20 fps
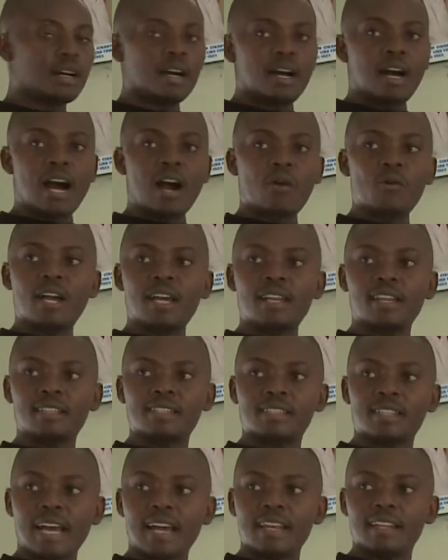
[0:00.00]
Are we
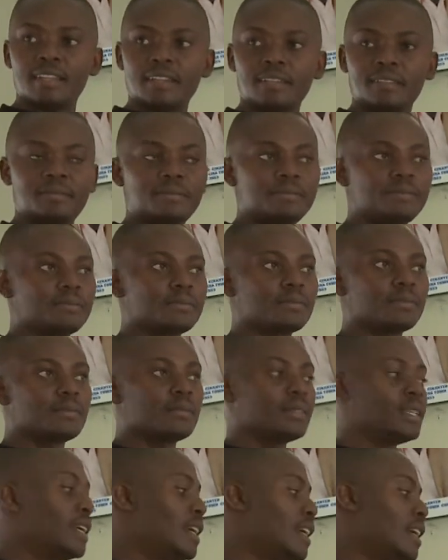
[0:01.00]
understanding?
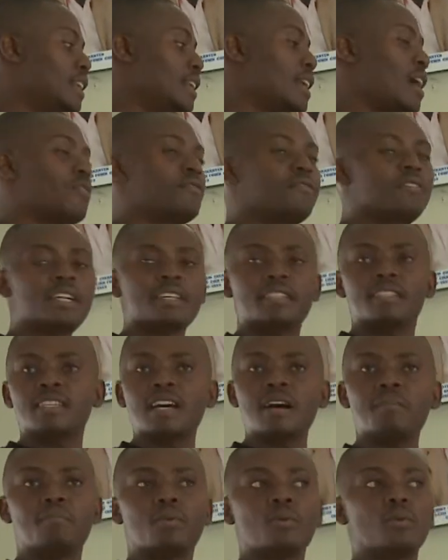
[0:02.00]
Yes. Now, for
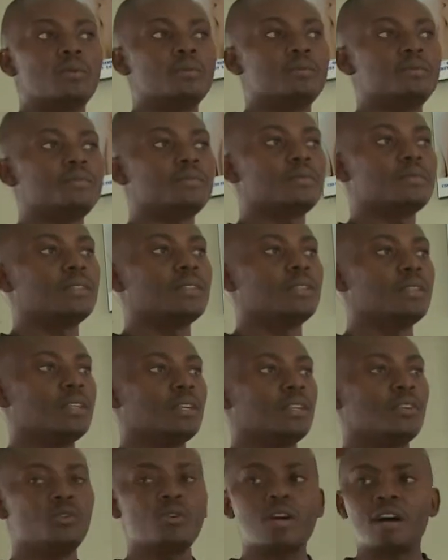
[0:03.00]
example,
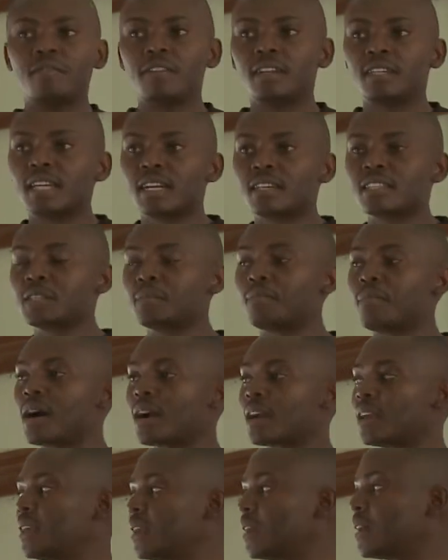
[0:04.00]
you have a tax
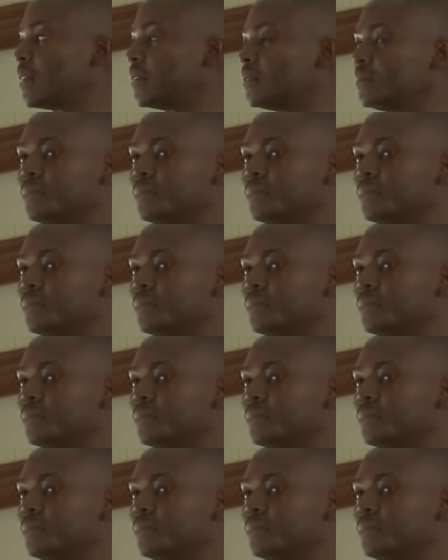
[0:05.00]
park here.